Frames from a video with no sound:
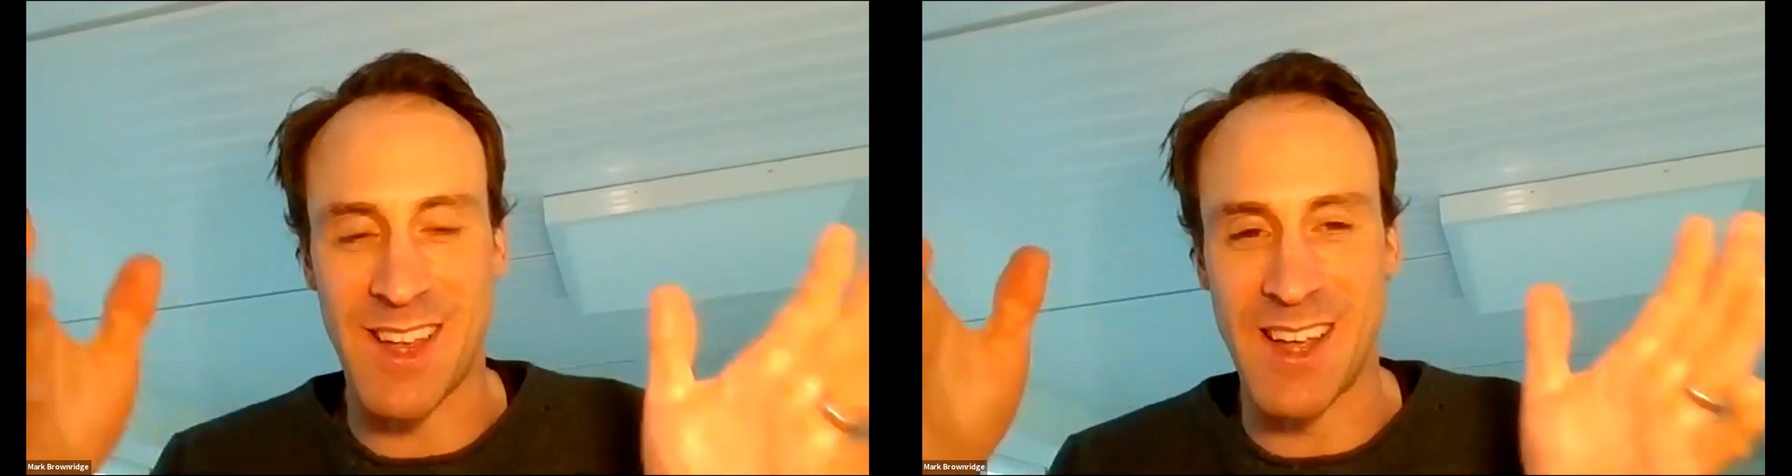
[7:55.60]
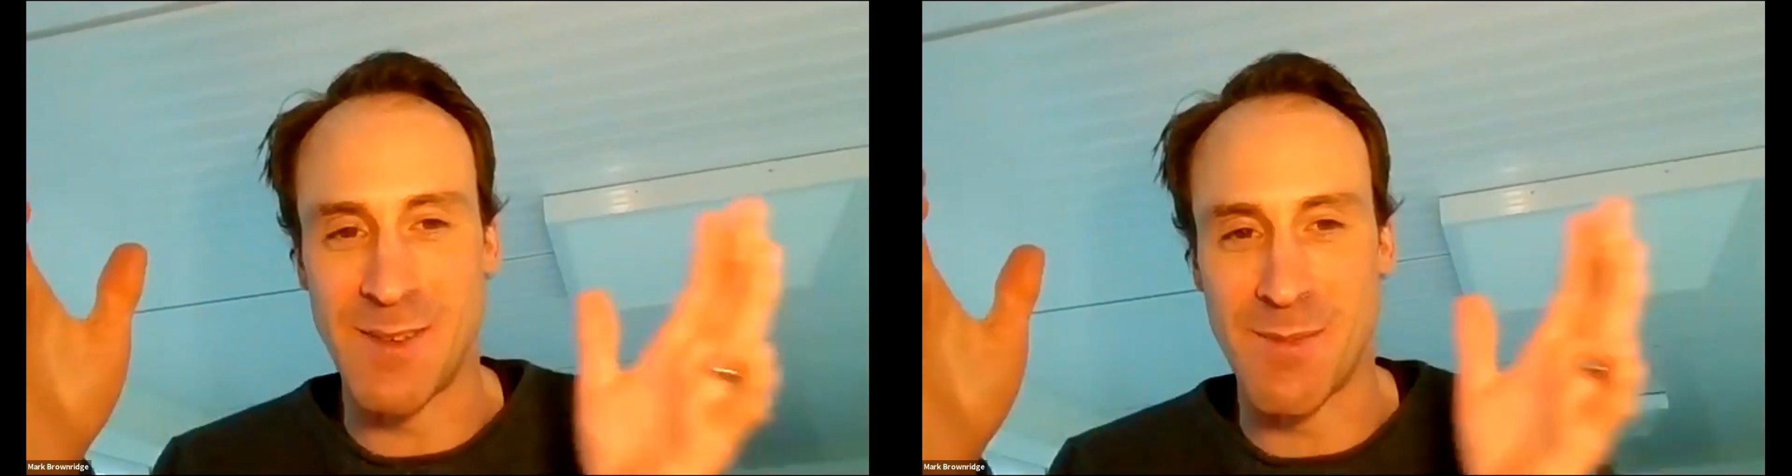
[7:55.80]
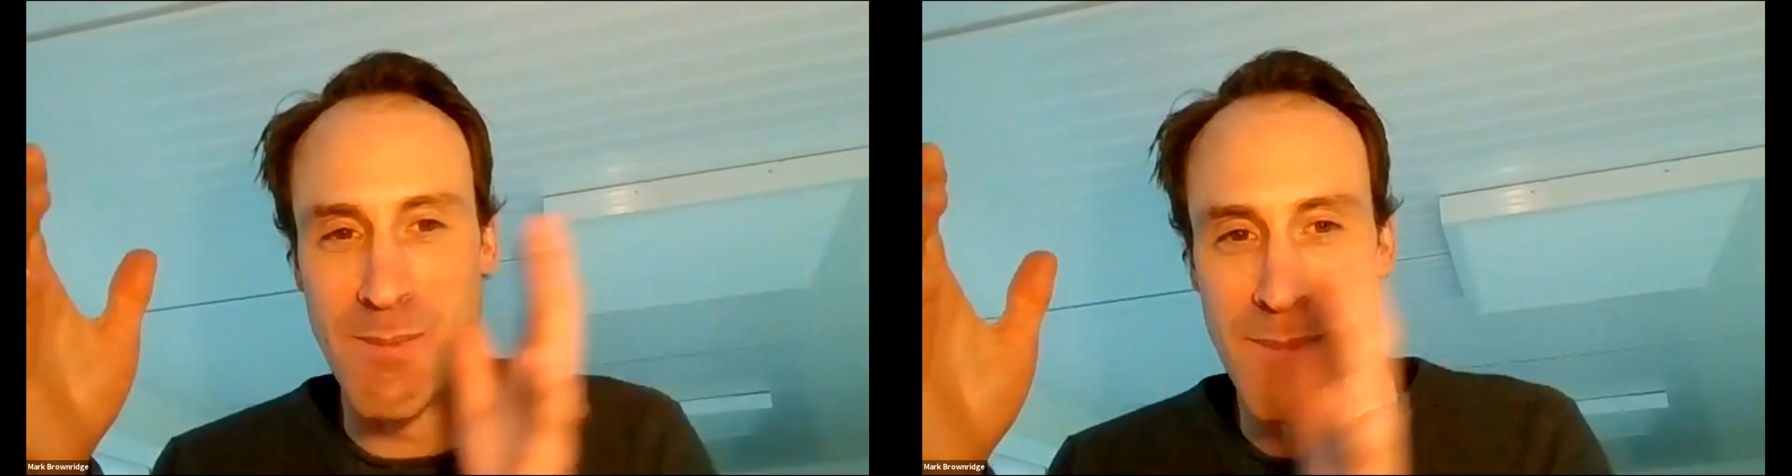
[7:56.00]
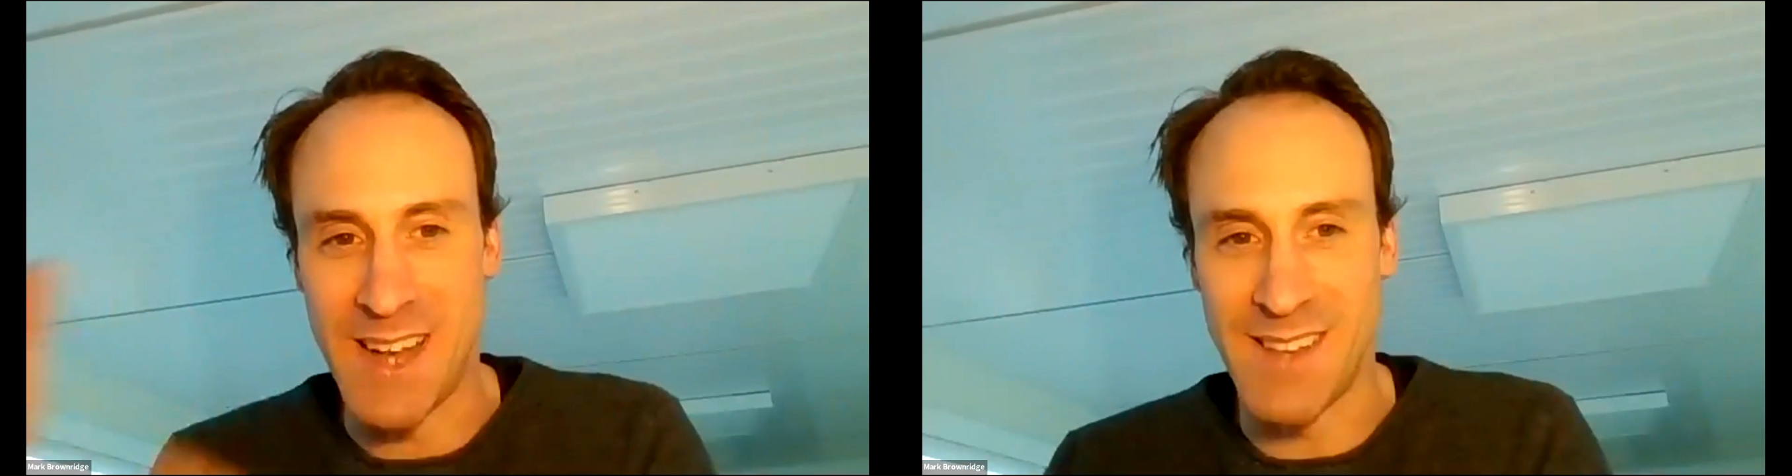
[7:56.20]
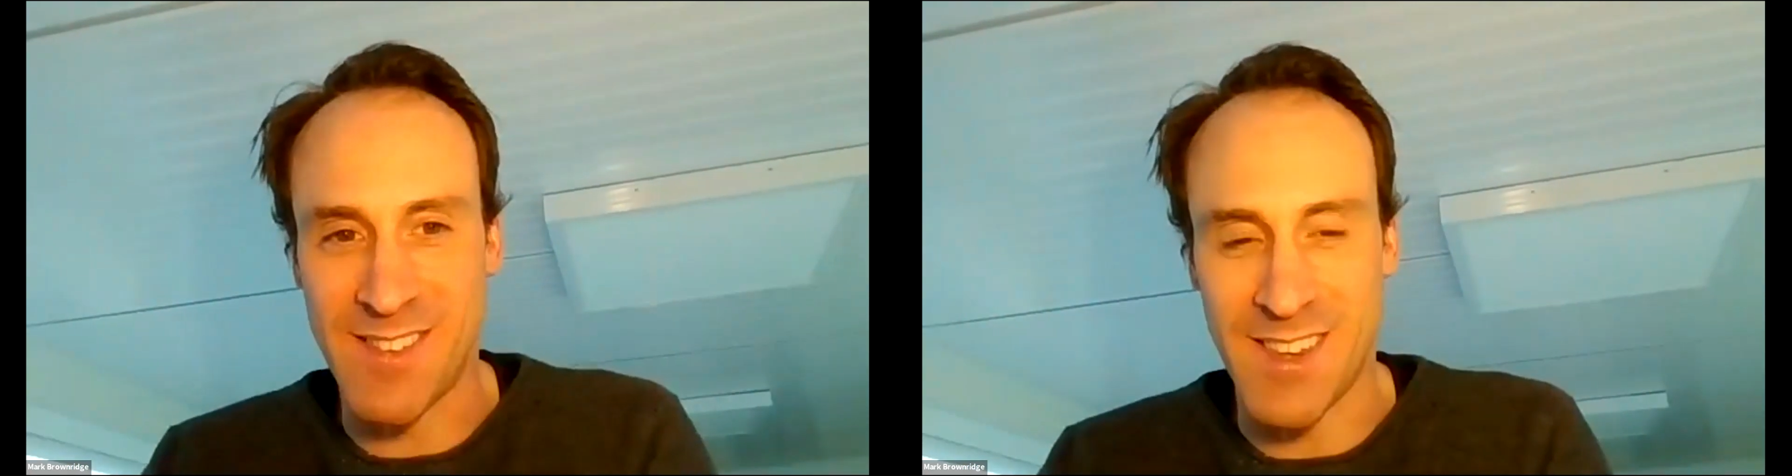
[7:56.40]
there's
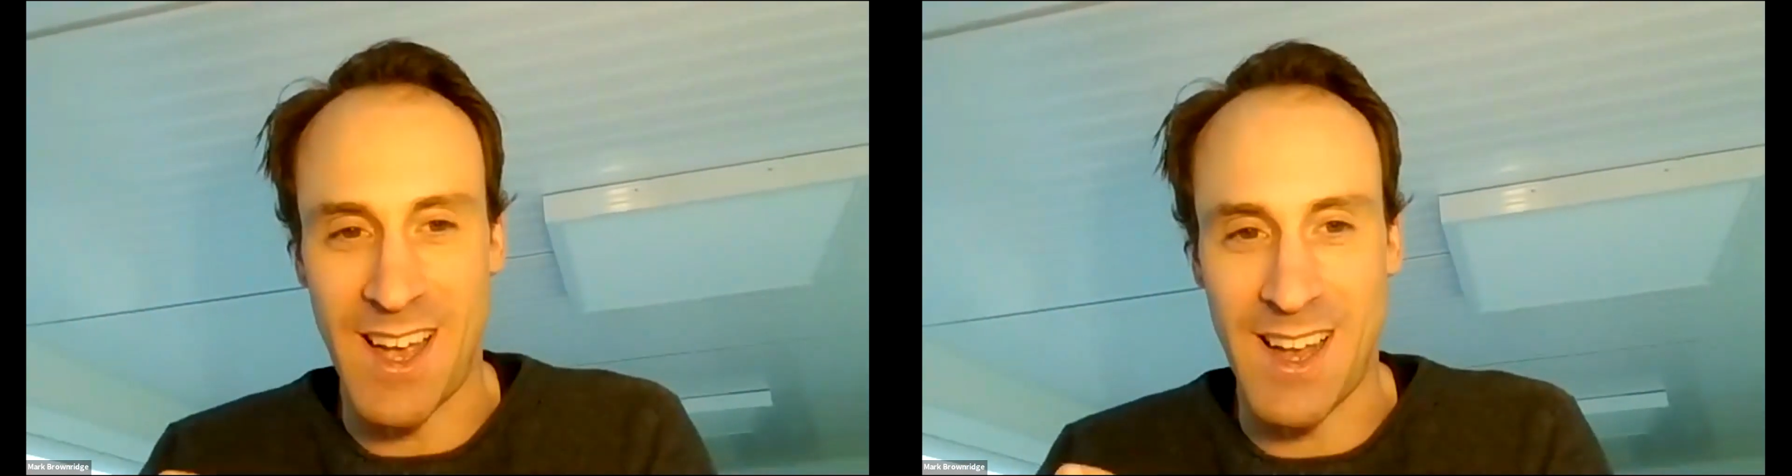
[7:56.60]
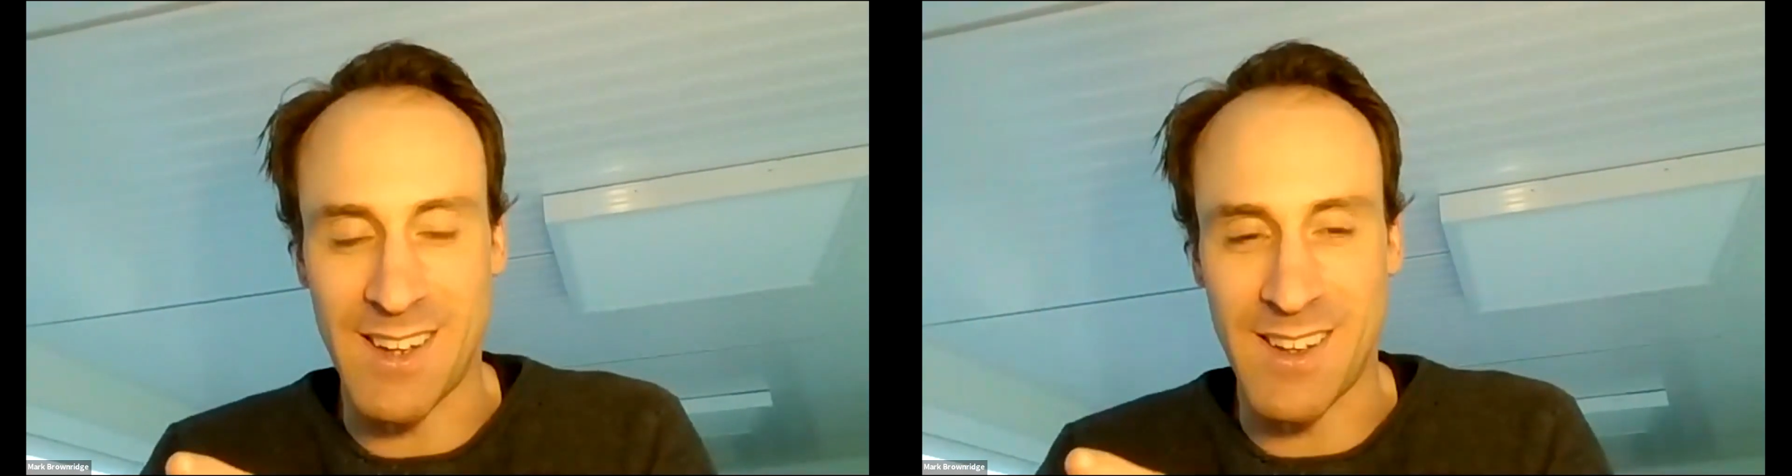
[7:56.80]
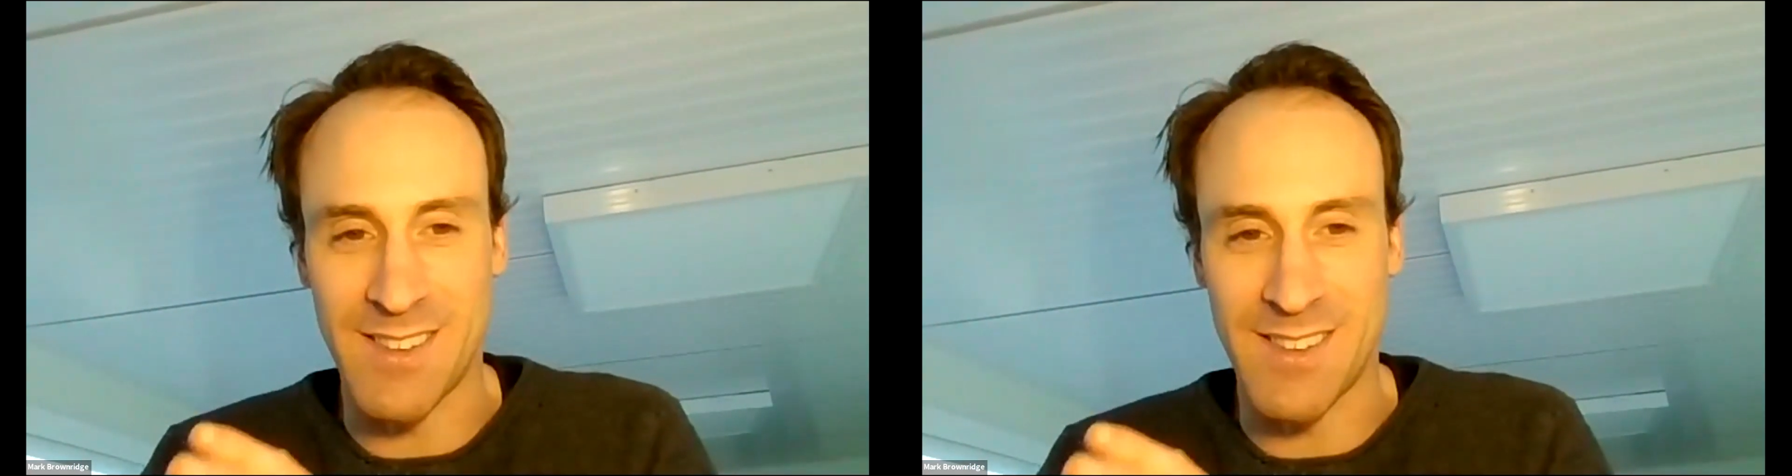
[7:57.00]
medtech,